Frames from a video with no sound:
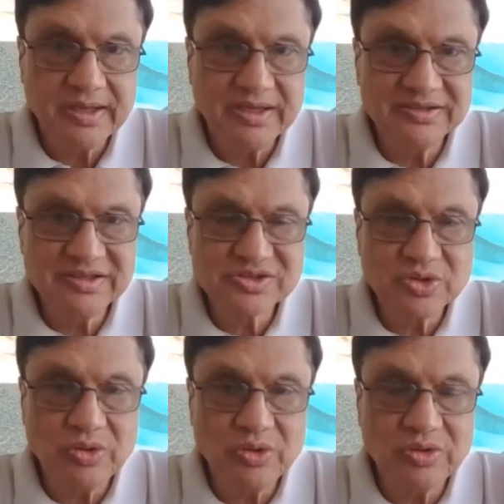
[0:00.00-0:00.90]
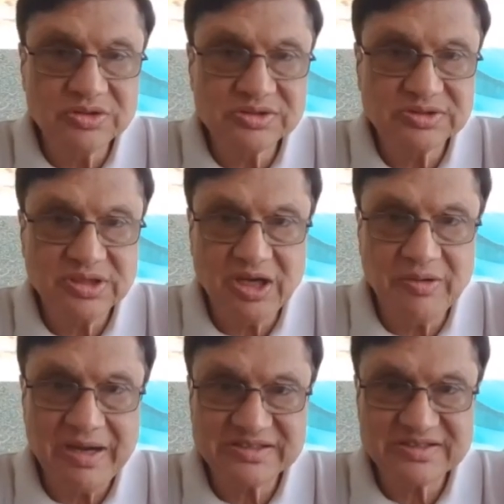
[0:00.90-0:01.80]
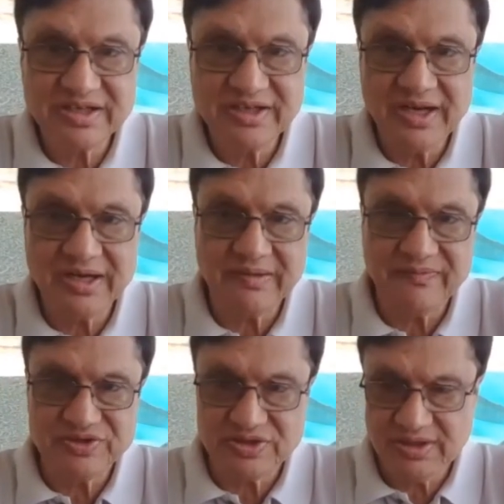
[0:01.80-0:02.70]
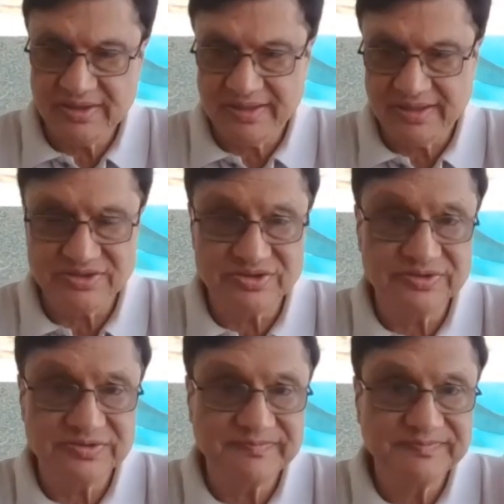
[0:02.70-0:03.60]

in this course Master in Artificial Intelligence.